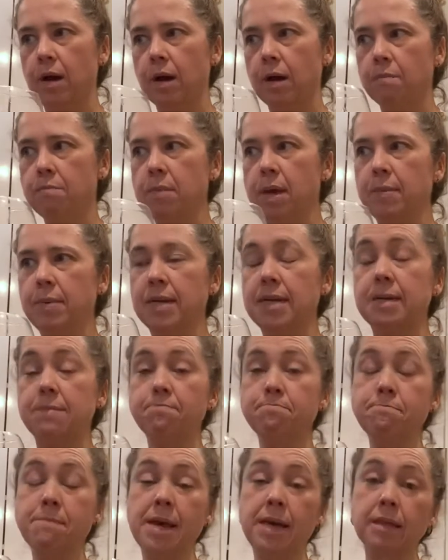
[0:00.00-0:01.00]
maybe
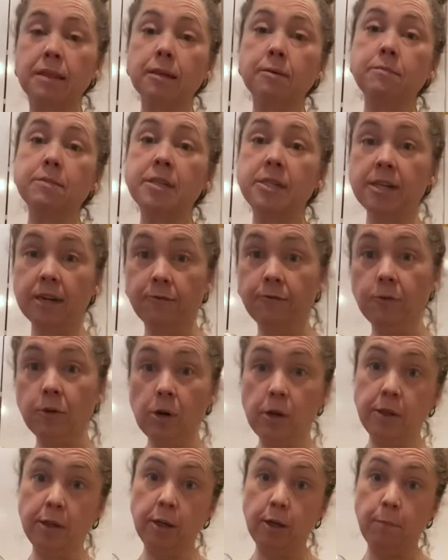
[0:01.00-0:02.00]
make them differ
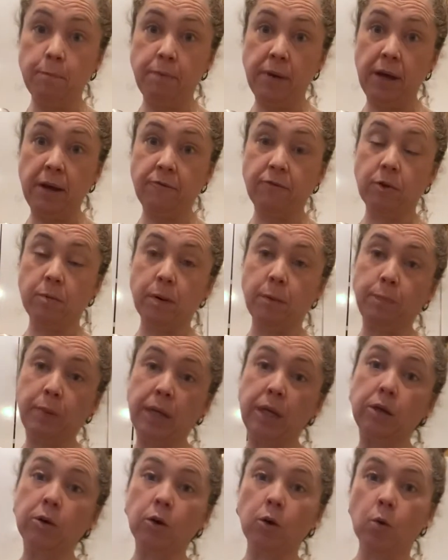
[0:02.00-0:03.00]
a little bit from a
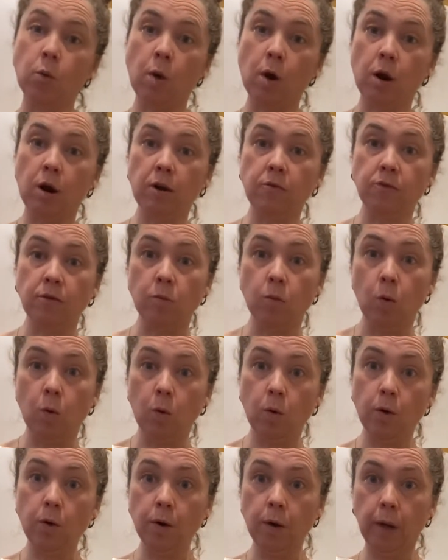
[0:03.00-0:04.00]
Pinot Noir from
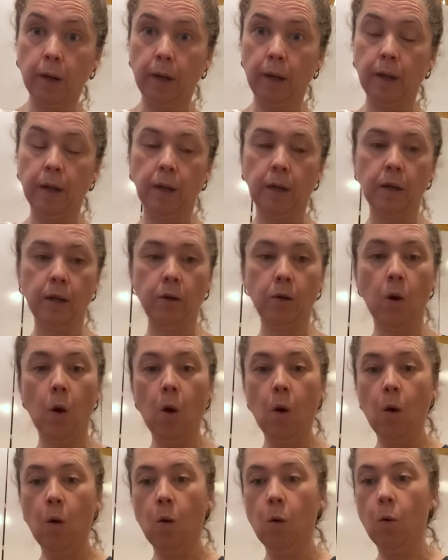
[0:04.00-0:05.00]
Oregon
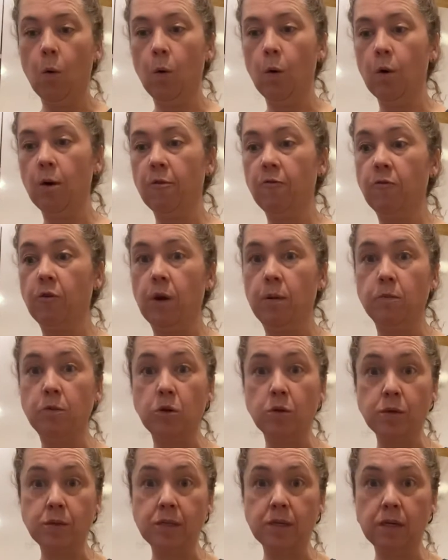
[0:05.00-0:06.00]
or from
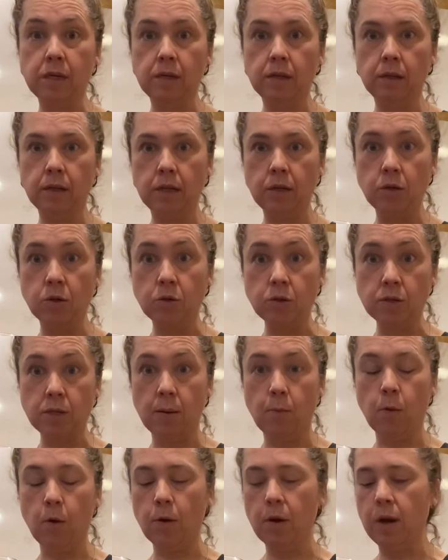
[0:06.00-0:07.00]
New Zealand or
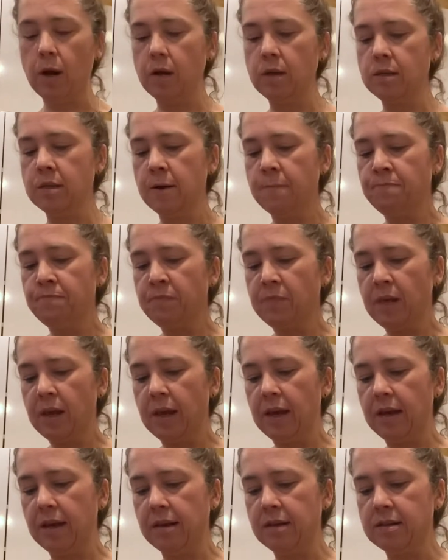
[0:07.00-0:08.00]
somewhere else
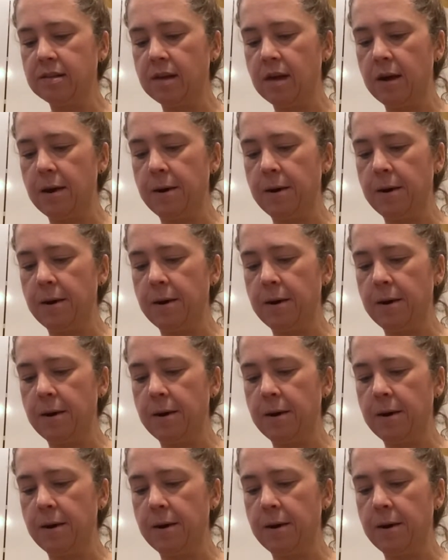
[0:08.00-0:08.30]
is